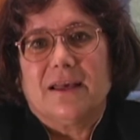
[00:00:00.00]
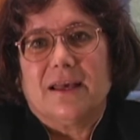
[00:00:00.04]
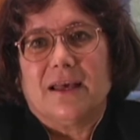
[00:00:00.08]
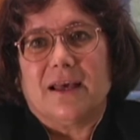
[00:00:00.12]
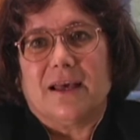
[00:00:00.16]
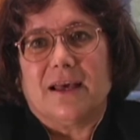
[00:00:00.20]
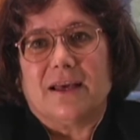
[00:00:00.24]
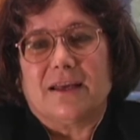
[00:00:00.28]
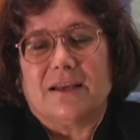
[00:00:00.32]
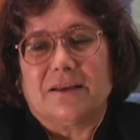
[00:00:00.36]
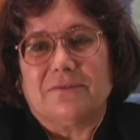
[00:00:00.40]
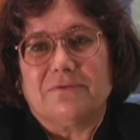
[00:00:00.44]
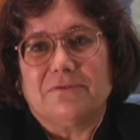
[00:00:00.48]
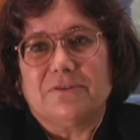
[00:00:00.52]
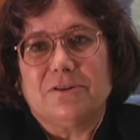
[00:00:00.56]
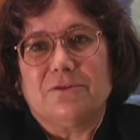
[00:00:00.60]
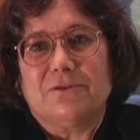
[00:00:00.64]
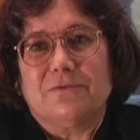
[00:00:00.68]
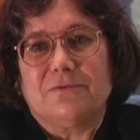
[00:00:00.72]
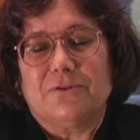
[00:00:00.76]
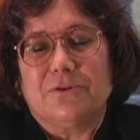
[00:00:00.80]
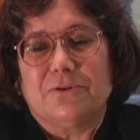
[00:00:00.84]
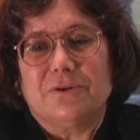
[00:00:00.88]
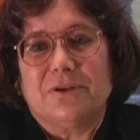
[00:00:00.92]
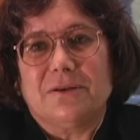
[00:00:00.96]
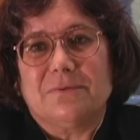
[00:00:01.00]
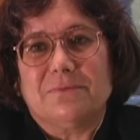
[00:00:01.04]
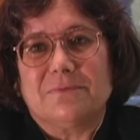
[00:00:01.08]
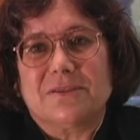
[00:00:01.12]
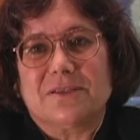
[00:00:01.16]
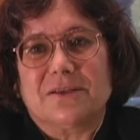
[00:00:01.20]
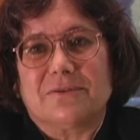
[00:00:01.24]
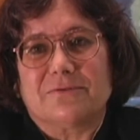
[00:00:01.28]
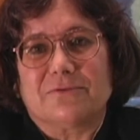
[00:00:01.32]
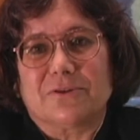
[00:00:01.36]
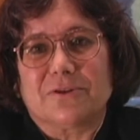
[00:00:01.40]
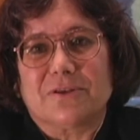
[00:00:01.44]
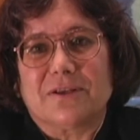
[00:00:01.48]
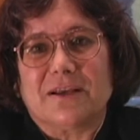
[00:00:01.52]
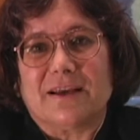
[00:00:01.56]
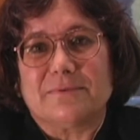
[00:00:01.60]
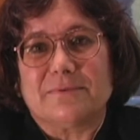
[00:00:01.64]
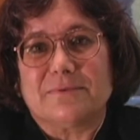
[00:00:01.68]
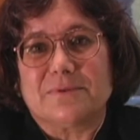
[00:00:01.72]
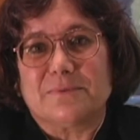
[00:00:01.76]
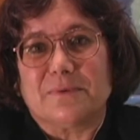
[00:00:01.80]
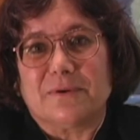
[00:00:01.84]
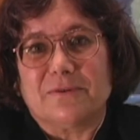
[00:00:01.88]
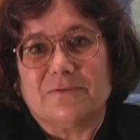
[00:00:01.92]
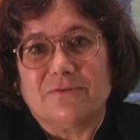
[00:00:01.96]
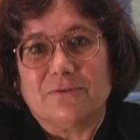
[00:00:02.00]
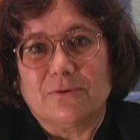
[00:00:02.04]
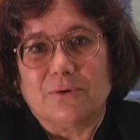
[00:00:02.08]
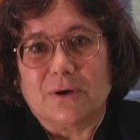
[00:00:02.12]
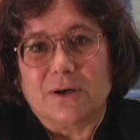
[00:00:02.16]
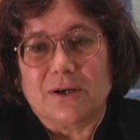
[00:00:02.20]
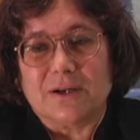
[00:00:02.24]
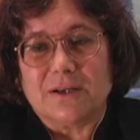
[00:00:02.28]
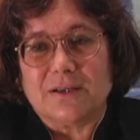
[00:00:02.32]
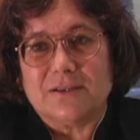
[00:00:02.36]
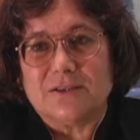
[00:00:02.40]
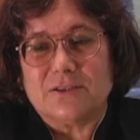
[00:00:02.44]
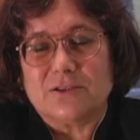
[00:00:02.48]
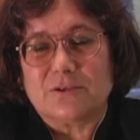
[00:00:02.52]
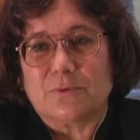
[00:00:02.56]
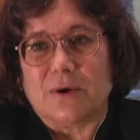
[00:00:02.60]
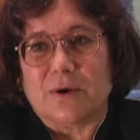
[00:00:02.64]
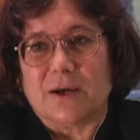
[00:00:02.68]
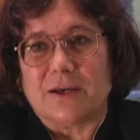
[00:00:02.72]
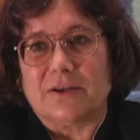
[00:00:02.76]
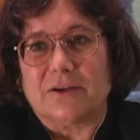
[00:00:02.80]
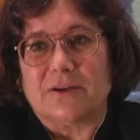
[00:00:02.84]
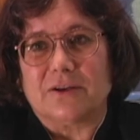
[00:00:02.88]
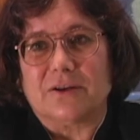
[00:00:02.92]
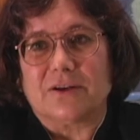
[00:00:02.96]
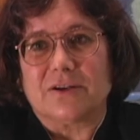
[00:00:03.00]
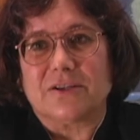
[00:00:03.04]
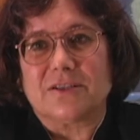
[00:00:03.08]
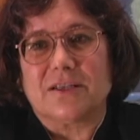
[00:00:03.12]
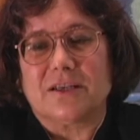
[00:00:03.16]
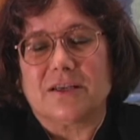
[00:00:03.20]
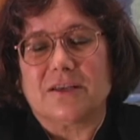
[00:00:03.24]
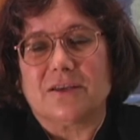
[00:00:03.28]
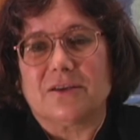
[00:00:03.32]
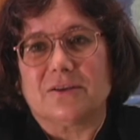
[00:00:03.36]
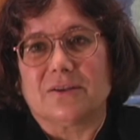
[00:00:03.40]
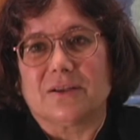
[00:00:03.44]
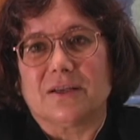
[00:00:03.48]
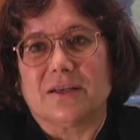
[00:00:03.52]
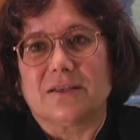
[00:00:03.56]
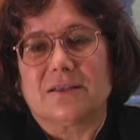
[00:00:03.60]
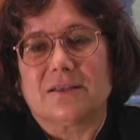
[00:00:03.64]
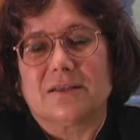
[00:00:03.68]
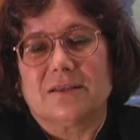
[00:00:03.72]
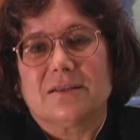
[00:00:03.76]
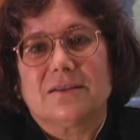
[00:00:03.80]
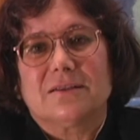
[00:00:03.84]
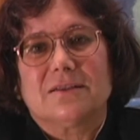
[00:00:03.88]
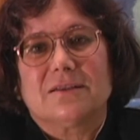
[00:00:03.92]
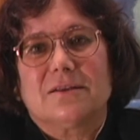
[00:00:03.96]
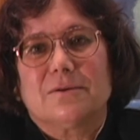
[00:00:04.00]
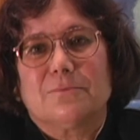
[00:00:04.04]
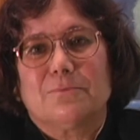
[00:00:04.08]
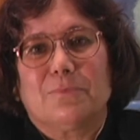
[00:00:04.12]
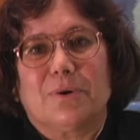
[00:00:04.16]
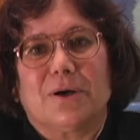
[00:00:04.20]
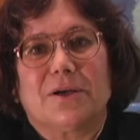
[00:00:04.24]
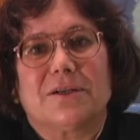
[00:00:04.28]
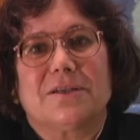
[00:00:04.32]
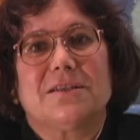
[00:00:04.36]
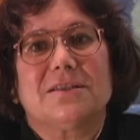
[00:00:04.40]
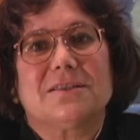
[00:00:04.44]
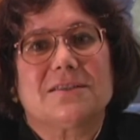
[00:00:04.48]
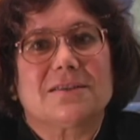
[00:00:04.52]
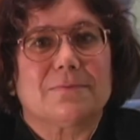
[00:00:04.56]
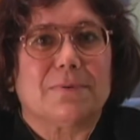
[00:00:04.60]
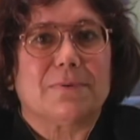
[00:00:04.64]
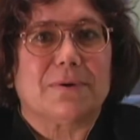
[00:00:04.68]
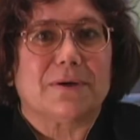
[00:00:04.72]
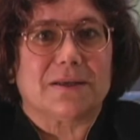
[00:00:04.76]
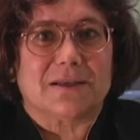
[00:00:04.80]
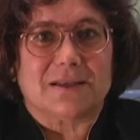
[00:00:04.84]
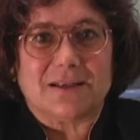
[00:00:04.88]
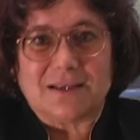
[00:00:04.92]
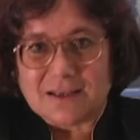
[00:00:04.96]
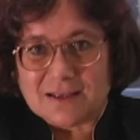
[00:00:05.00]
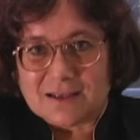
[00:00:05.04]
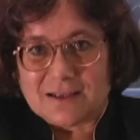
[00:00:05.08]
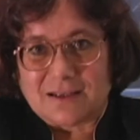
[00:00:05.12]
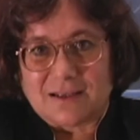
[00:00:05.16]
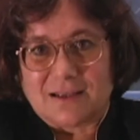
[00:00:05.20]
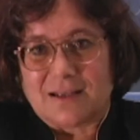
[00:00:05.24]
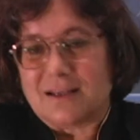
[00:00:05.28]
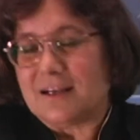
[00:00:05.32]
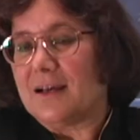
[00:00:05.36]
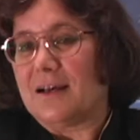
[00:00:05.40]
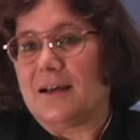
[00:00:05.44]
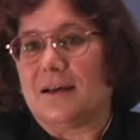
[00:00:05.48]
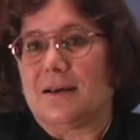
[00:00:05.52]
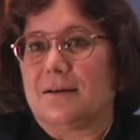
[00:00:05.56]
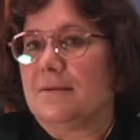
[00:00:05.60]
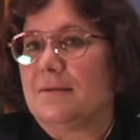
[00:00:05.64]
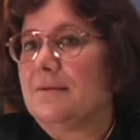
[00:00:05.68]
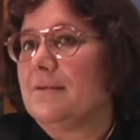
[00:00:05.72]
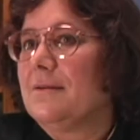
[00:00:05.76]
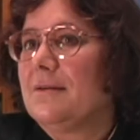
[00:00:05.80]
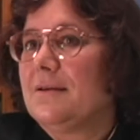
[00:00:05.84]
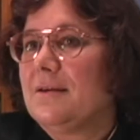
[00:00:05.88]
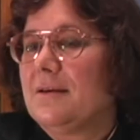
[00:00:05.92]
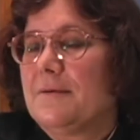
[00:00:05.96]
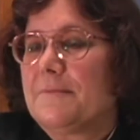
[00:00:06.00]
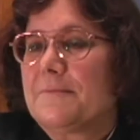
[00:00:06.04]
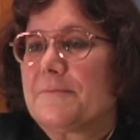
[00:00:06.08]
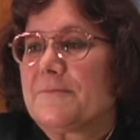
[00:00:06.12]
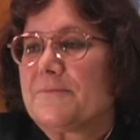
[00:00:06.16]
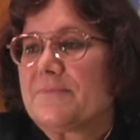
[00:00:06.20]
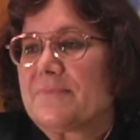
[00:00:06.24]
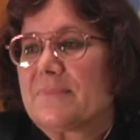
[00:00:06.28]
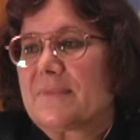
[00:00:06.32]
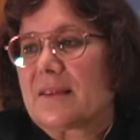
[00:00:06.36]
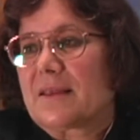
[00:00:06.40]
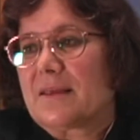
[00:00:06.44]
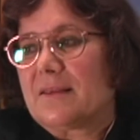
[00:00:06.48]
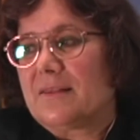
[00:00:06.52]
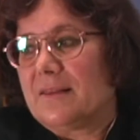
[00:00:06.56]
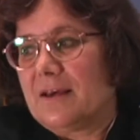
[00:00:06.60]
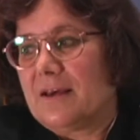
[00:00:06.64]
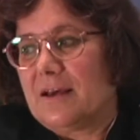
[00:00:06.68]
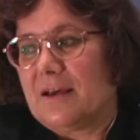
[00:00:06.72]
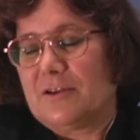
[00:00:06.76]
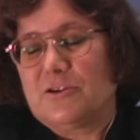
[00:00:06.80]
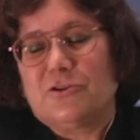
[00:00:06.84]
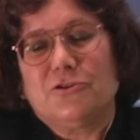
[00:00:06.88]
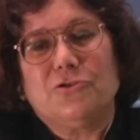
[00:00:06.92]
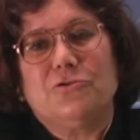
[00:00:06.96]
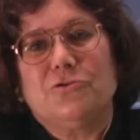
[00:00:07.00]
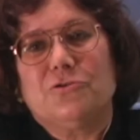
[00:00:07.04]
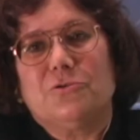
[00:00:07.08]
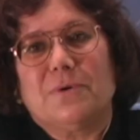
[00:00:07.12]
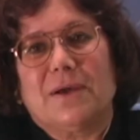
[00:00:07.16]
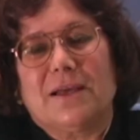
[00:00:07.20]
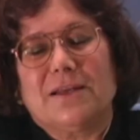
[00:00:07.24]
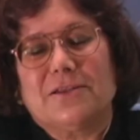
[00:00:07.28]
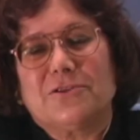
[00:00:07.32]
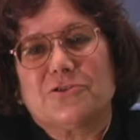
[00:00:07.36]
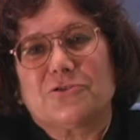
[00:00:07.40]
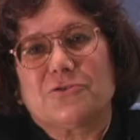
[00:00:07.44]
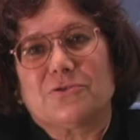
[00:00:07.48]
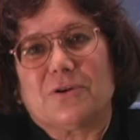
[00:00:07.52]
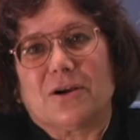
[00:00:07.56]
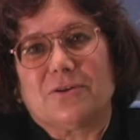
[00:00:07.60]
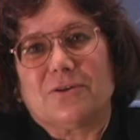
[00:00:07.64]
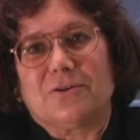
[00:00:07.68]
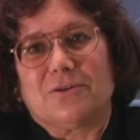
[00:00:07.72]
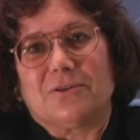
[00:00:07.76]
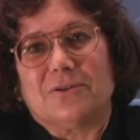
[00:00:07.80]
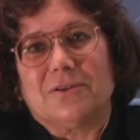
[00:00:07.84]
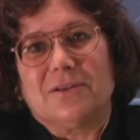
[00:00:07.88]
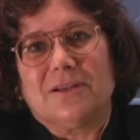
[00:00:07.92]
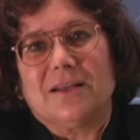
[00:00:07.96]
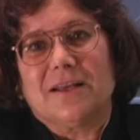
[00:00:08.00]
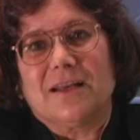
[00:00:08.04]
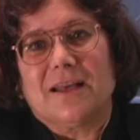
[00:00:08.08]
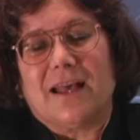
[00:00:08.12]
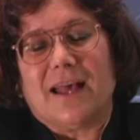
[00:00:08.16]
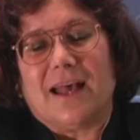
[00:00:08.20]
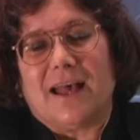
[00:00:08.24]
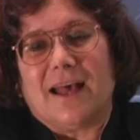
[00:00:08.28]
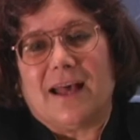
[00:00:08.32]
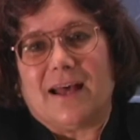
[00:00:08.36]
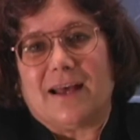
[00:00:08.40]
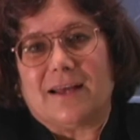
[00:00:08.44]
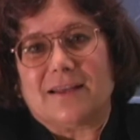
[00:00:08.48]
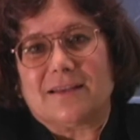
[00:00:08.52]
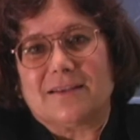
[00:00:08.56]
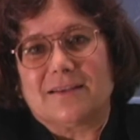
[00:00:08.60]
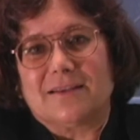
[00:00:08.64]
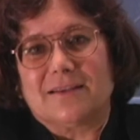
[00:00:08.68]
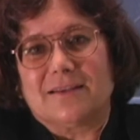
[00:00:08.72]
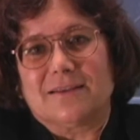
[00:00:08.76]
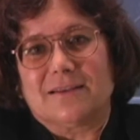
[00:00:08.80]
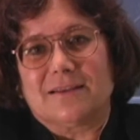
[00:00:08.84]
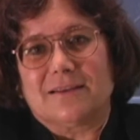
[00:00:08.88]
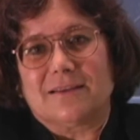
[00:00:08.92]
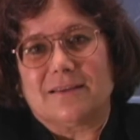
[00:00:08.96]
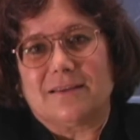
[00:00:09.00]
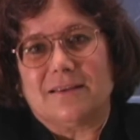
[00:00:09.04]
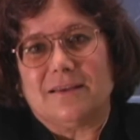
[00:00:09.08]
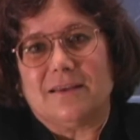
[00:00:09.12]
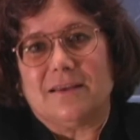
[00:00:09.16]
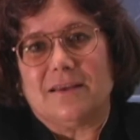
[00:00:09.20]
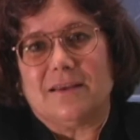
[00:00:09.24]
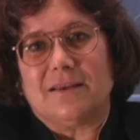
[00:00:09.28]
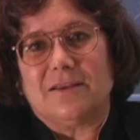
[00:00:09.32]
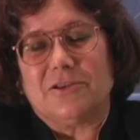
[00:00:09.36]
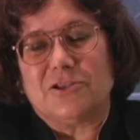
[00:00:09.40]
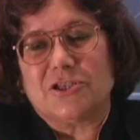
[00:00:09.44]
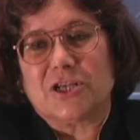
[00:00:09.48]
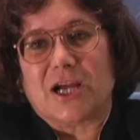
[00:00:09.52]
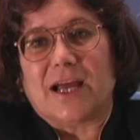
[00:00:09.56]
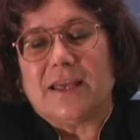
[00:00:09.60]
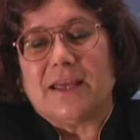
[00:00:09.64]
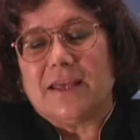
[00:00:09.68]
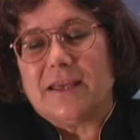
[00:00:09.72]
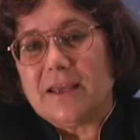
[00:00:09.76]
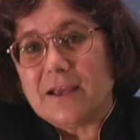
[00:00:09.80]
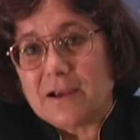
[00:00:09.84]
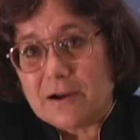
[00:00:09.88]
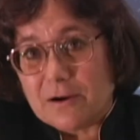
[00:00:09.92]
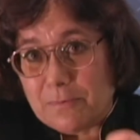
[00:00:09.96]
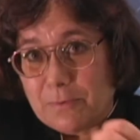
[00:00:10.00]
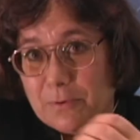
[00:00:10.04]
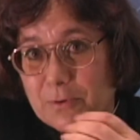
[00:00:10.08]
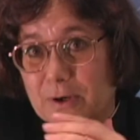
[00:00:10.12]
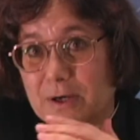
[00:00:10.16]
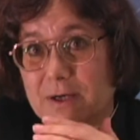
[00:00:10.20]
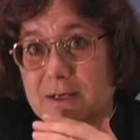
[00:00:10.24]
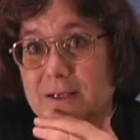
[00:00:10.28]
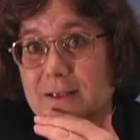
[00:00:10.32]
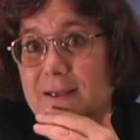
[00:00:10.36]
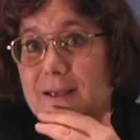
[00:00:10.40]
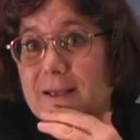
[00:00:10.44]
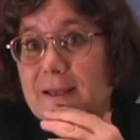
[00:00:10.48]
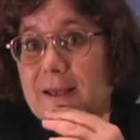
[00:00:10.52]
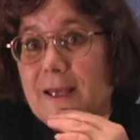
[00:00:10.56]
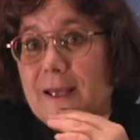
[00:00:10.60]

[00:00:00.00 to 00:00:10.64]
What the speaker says: And I've interviewed him several times before. He's quite an articulate participant in the 228 struggle at the Jai Airport.